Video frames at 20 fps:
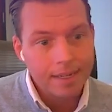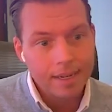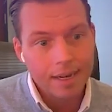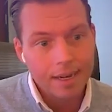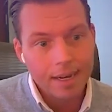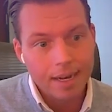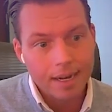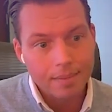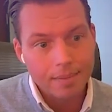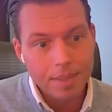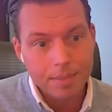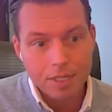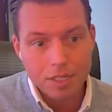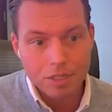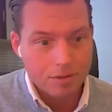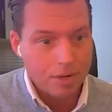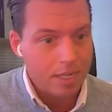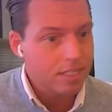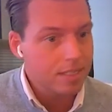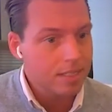Maybe you
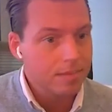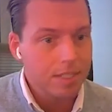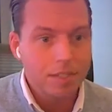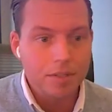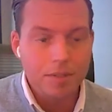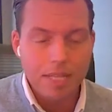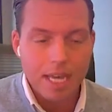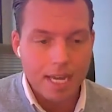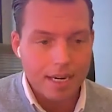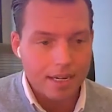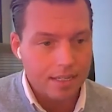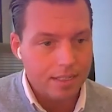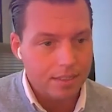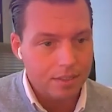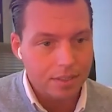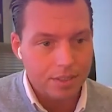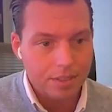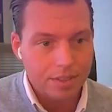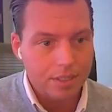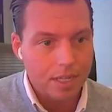trust him to do that at a
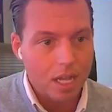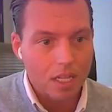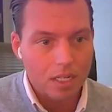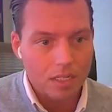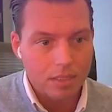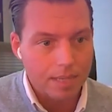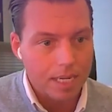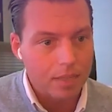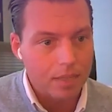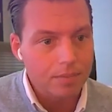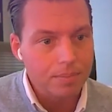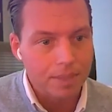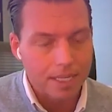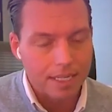certain dollar amount.